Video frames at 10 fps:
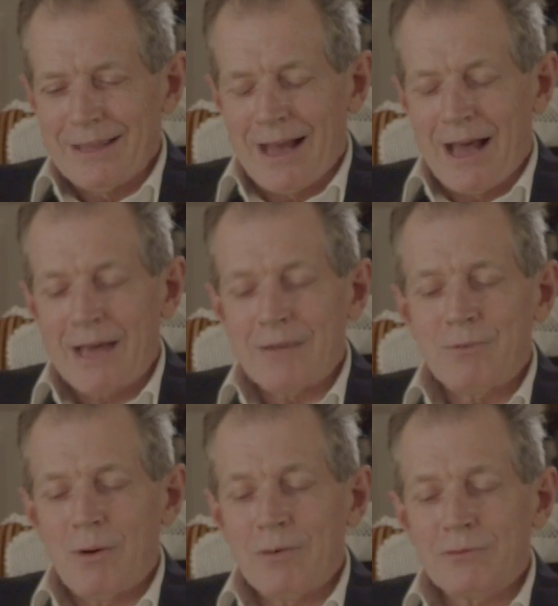I
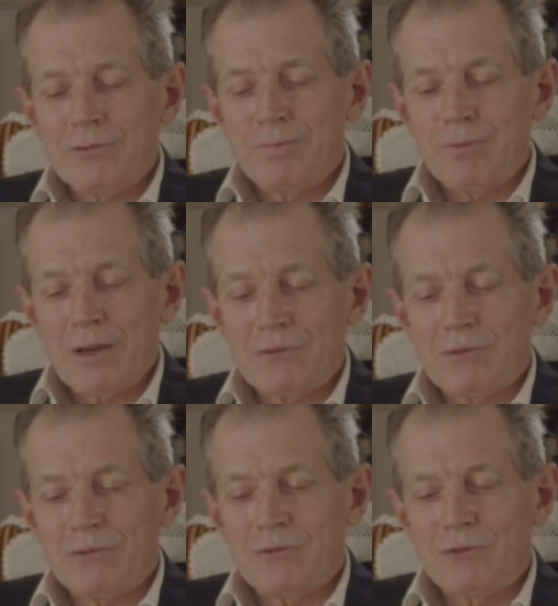was
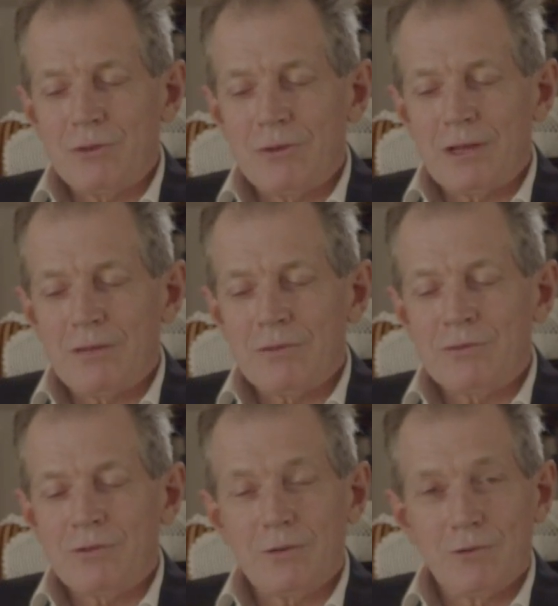present during the
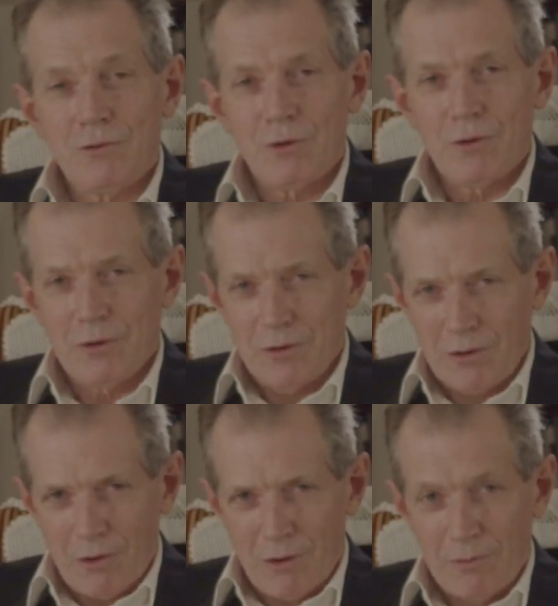sojourn
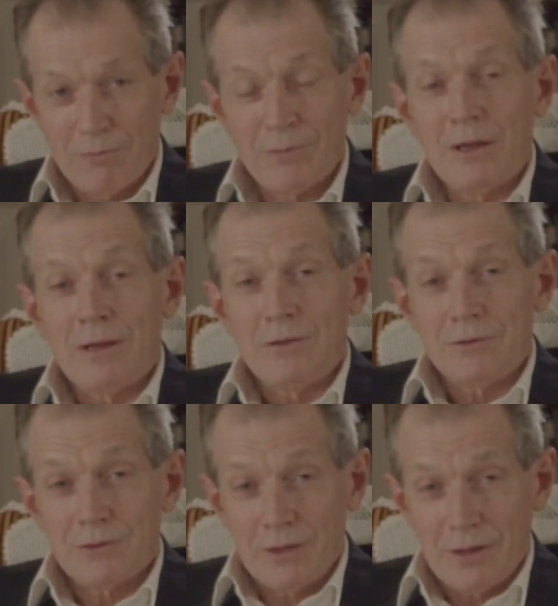of
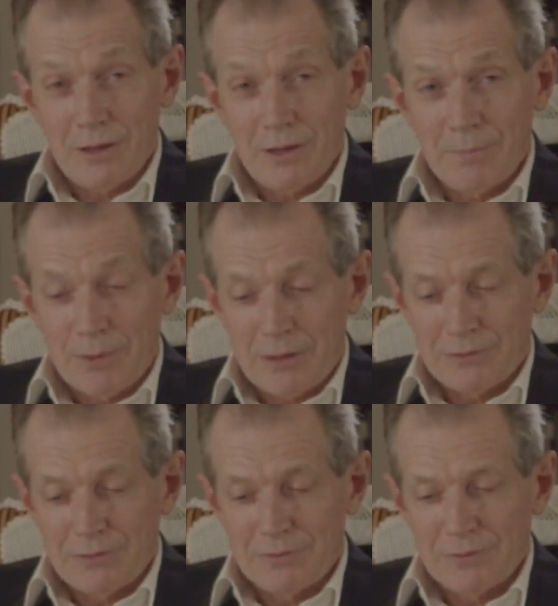Sir
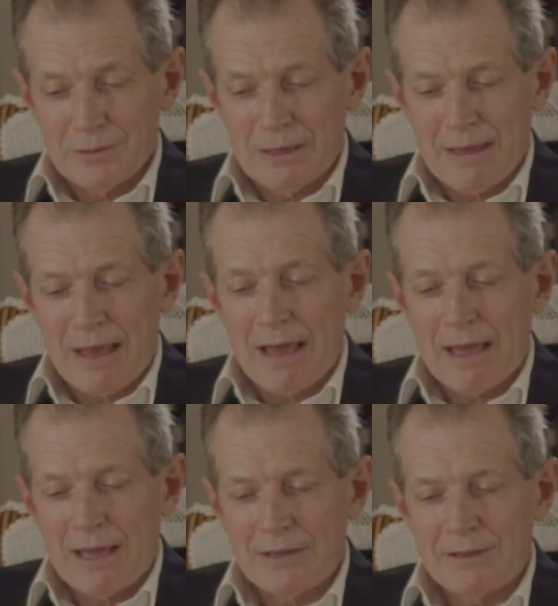Percival
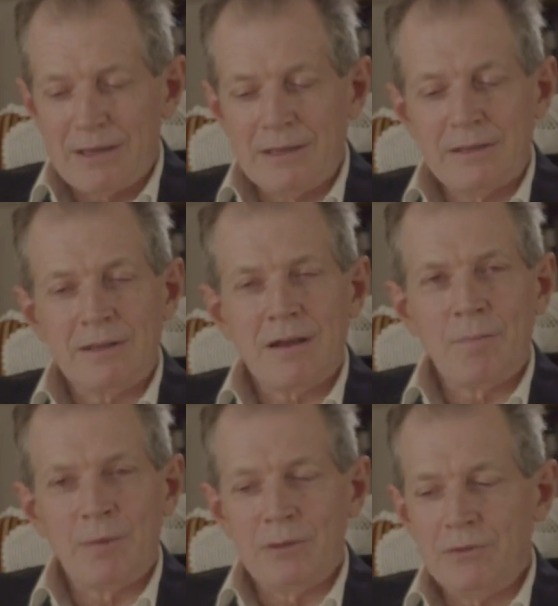Glyde in
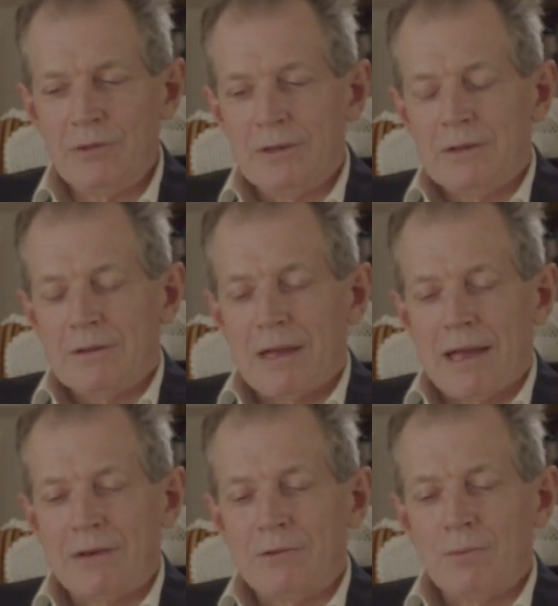Cumberland,
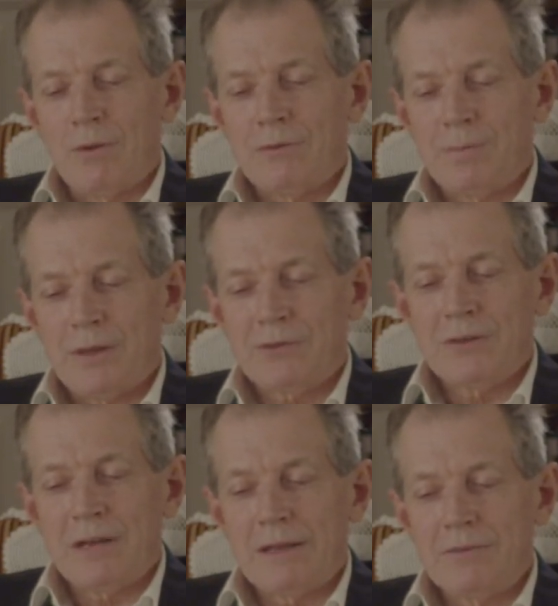and was
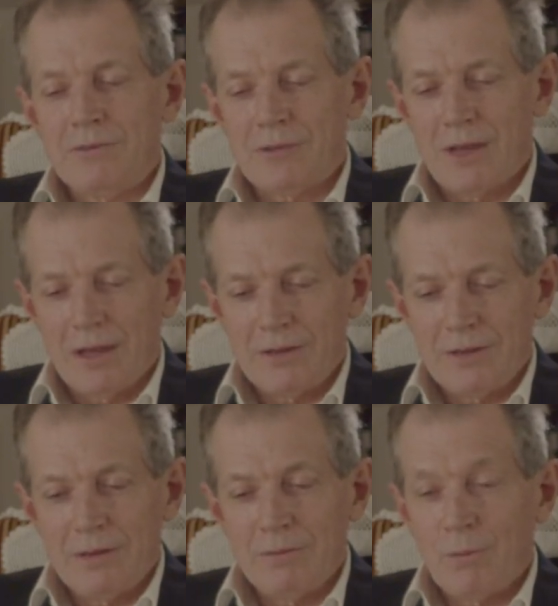personally concerned
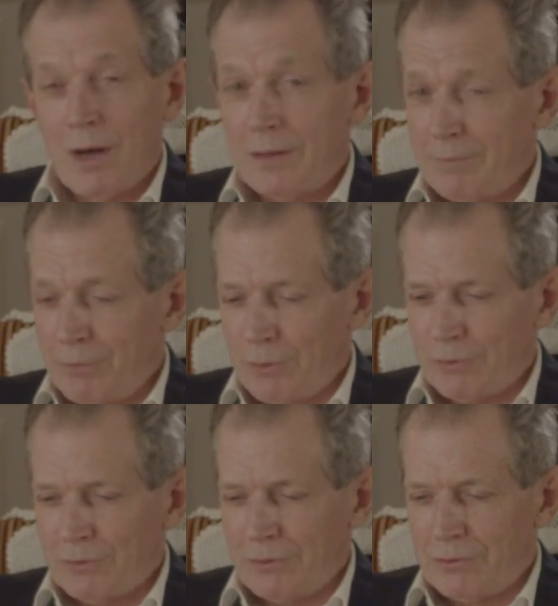in one
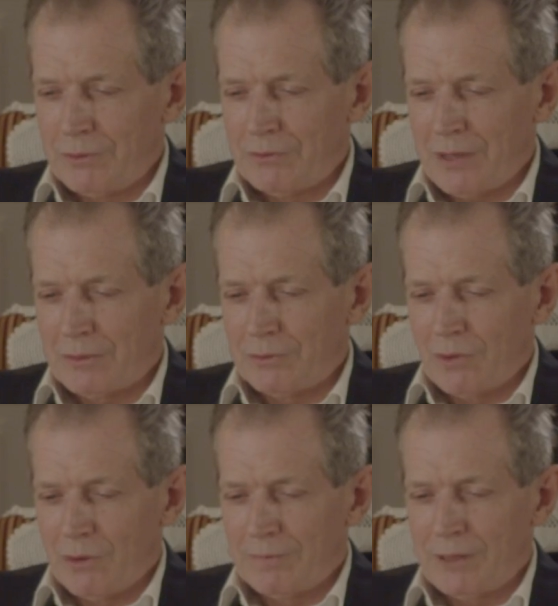important result
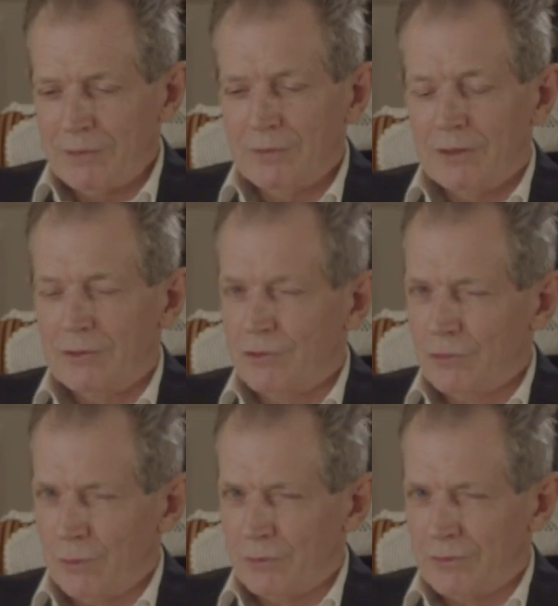of his
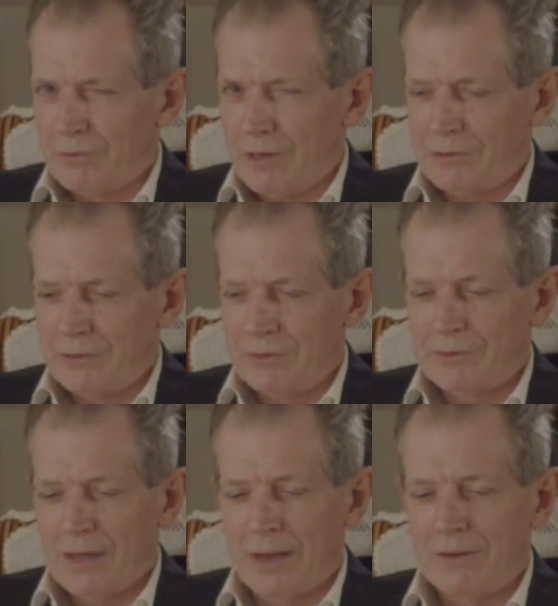short
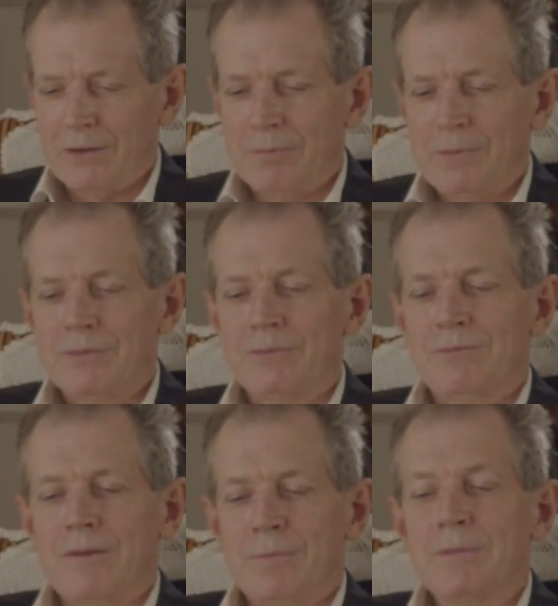residence under
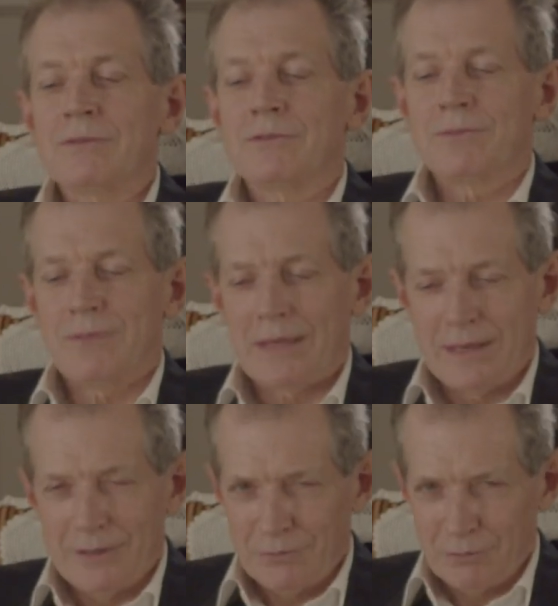Mr.
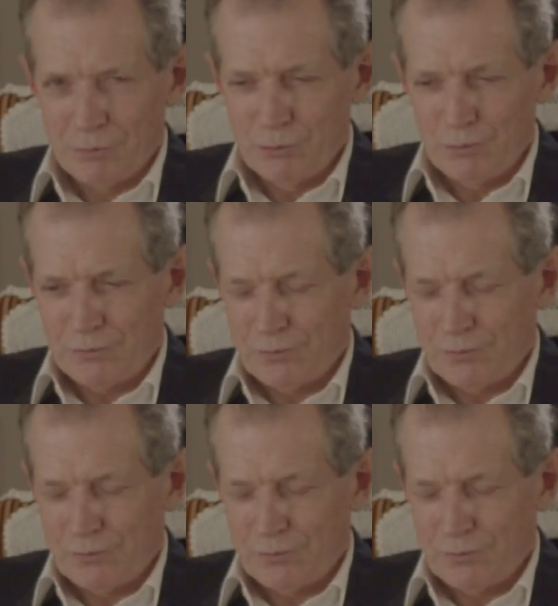Fairley's roof.